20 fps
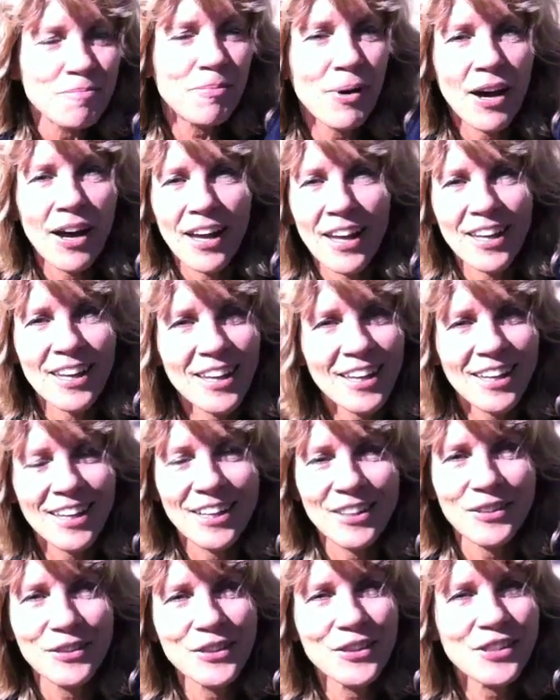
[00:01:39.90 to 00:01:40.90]

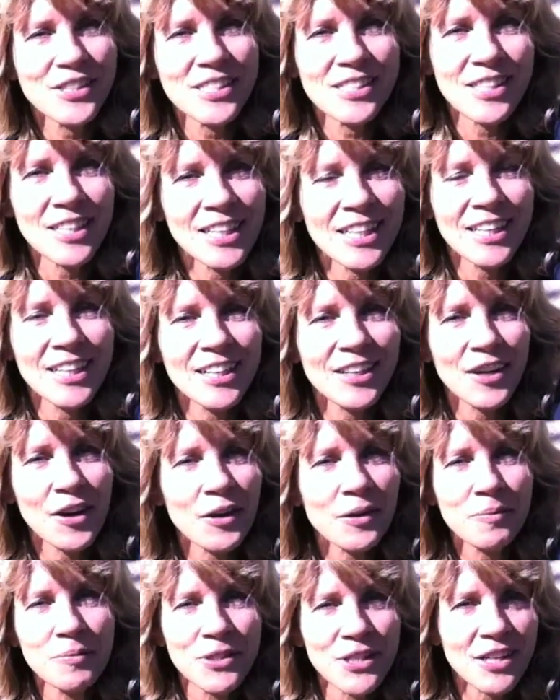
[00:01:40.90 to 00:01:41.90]
biking or sitting in an
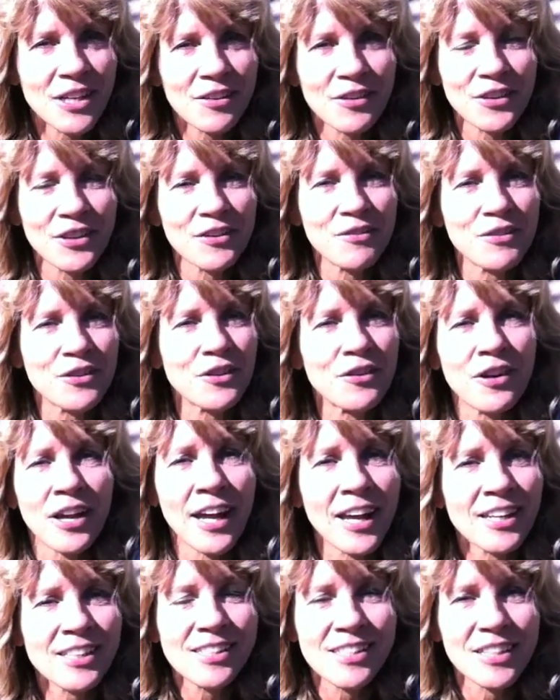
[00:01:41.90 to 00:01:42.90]
armchair on a
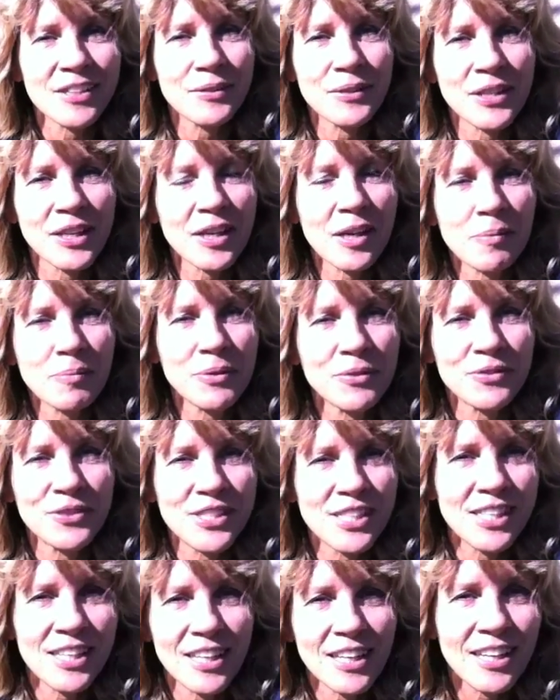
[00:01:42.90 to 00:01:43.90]
veranda with a cup of
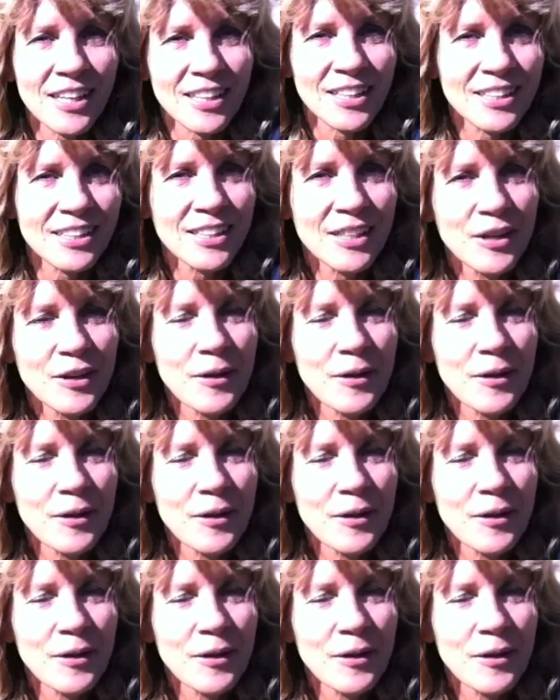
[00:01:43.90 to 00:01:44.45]
tea?